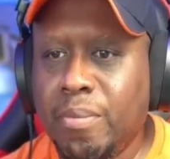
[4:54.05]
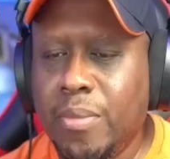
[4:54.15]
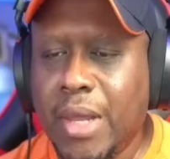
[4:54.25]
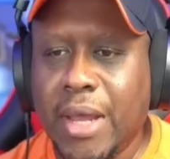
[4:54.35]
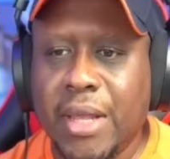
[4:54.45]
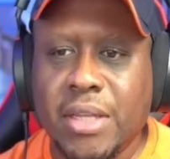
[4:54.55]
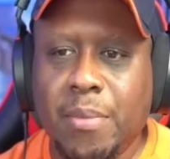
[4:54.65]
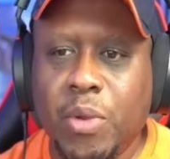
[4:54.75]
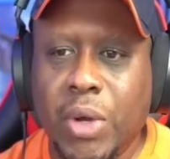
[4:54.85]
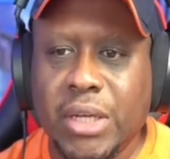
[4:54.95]
Now, guys, I've
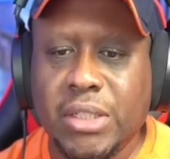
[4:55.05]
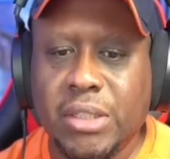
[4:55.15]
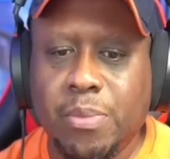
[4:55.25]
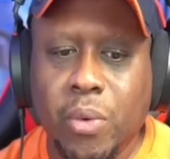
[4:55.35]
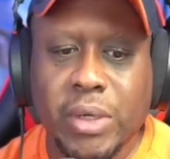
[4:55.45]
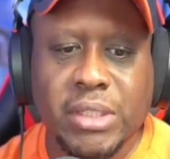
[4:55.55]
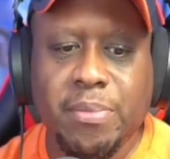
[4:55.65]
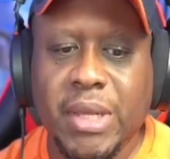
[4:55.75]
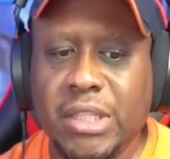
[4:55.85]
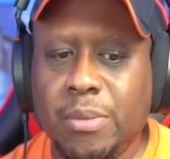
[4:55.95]
been watching sports,
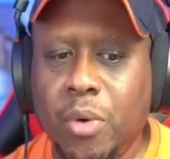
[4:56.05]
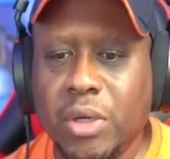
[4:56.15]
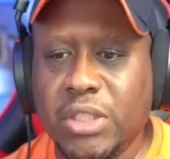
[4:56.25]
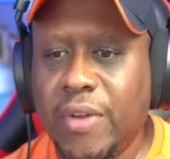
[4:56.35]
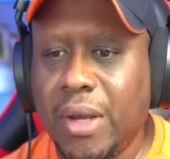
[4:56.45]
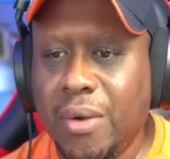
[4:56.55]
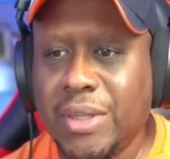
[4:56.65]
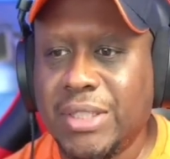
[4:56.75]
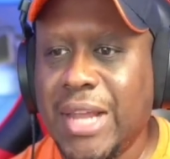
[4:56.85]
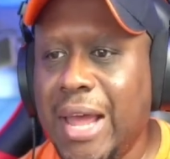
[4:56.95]
many sports, for the
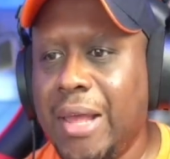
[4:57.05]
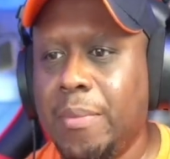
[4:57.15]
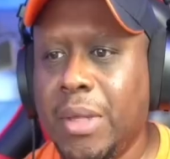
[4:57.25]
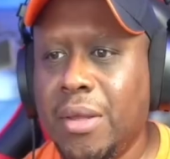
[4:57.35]
longest time